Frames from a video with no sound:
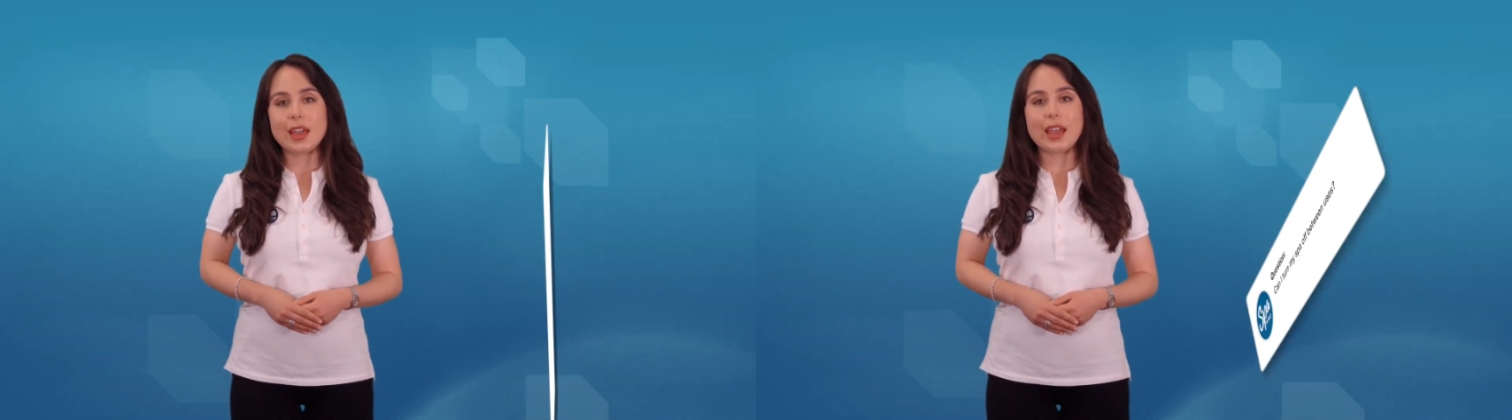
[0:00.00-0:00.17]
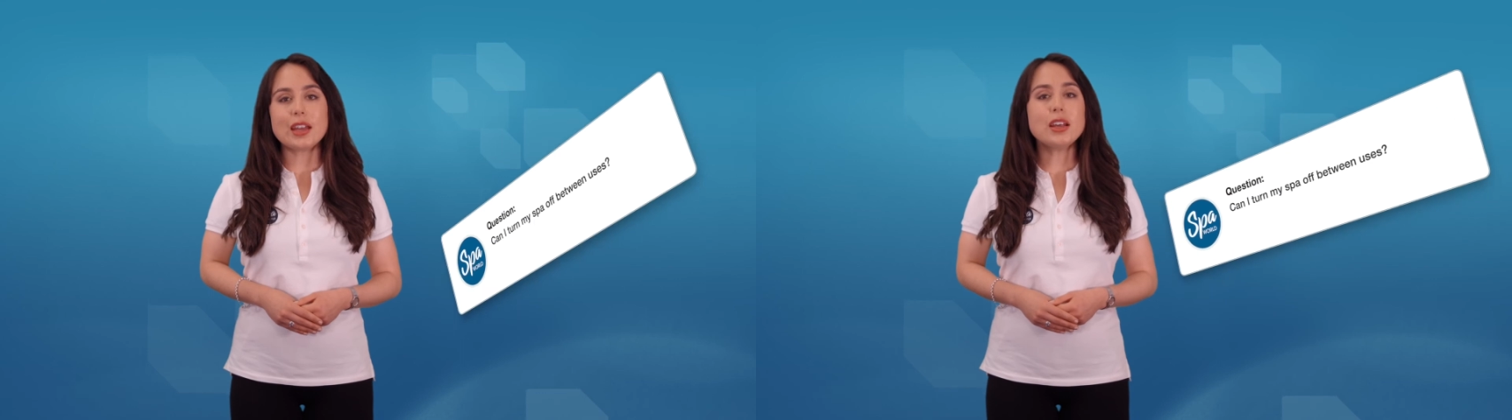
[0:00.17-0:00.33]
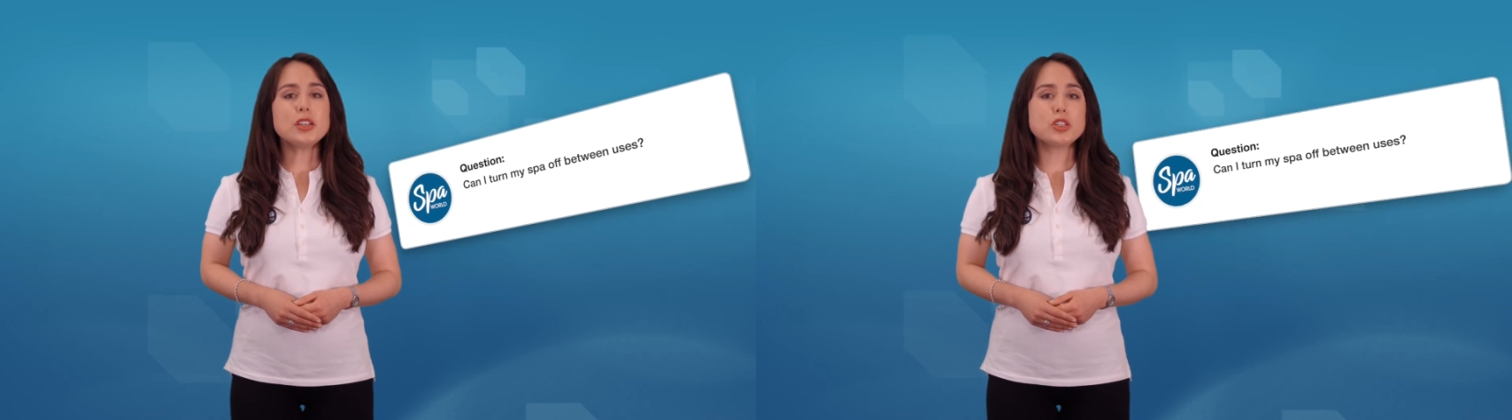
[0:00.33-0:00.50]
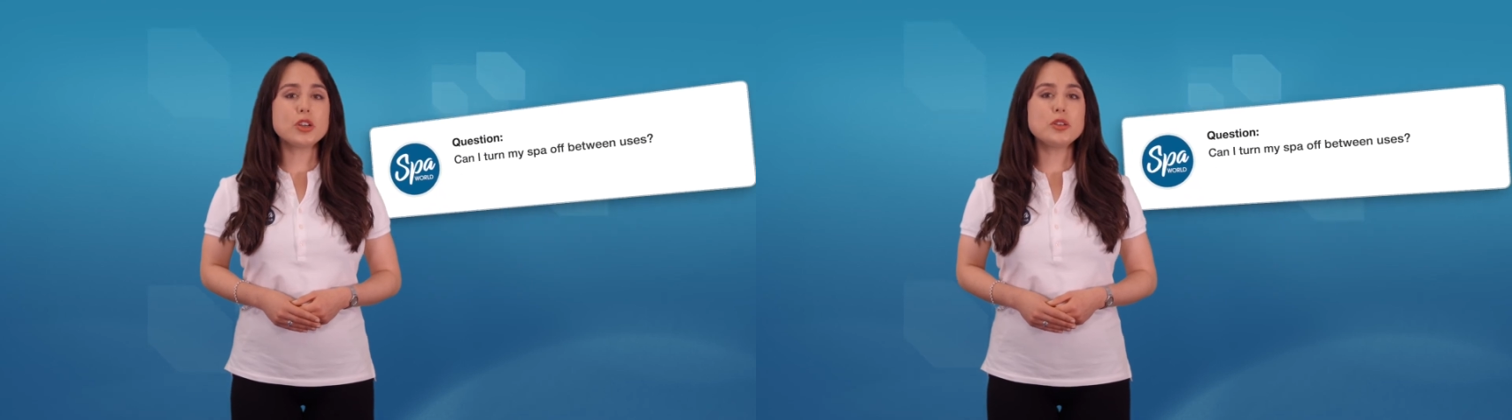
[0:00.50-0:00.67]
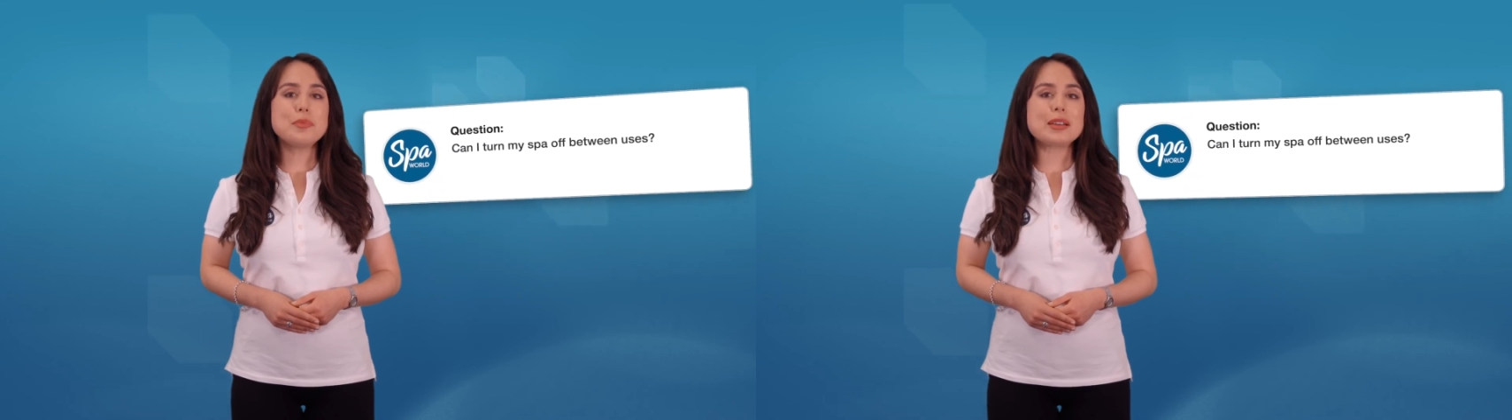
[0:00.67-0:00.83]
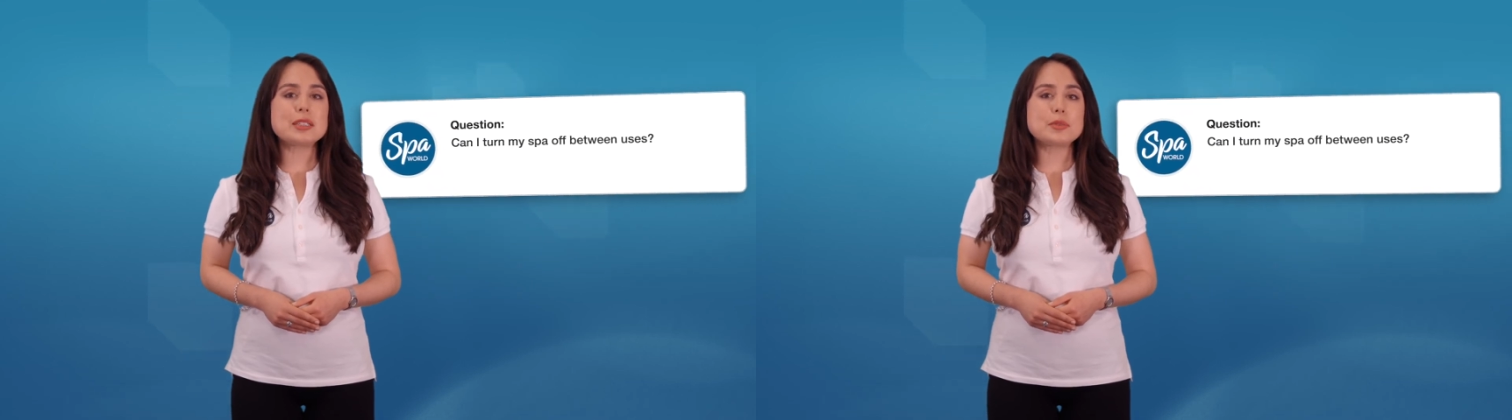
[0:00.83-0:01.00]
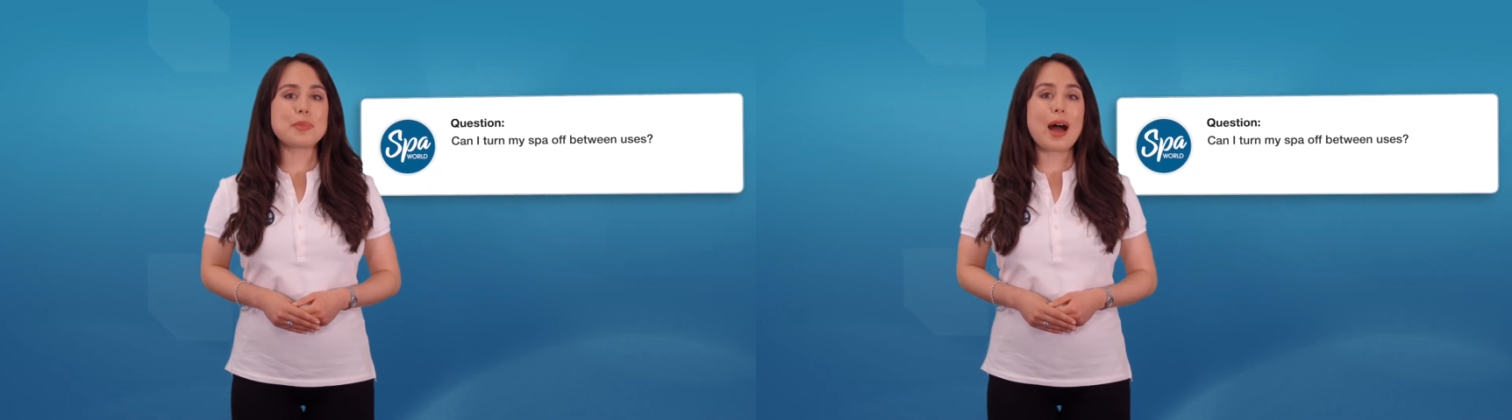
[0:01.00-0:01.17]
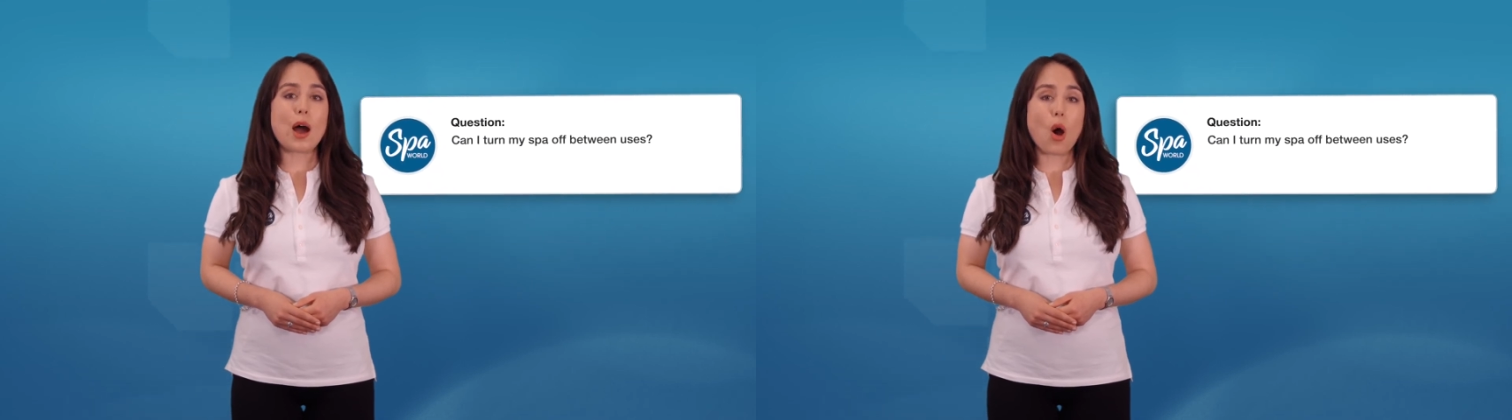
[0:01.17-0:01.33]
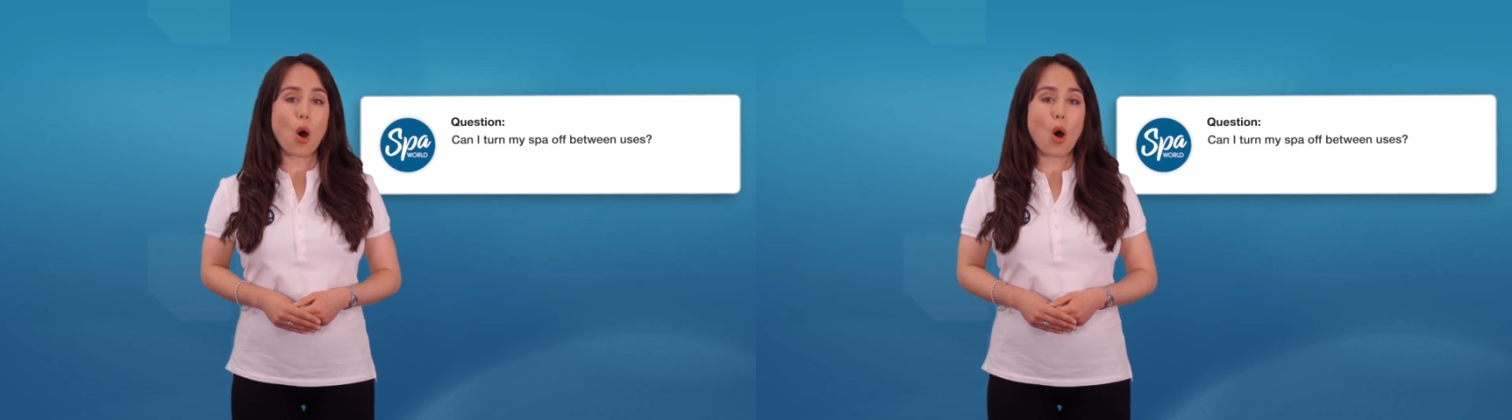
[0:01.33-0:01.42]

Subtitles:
Can I turn my spa